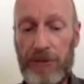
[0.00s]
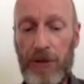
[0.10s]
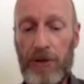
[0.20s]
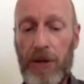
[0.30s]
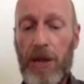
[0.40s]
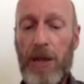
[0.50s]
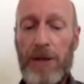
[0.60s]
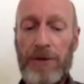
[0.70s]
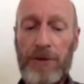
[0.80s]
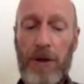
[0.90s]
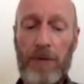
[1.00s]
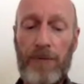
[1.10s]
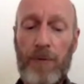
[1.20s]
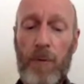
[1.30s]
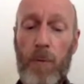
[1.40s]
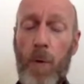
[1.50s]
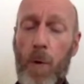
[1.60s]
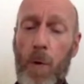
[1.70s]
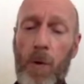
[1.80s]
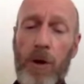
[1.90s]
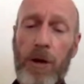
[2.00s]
so, to go for a walk,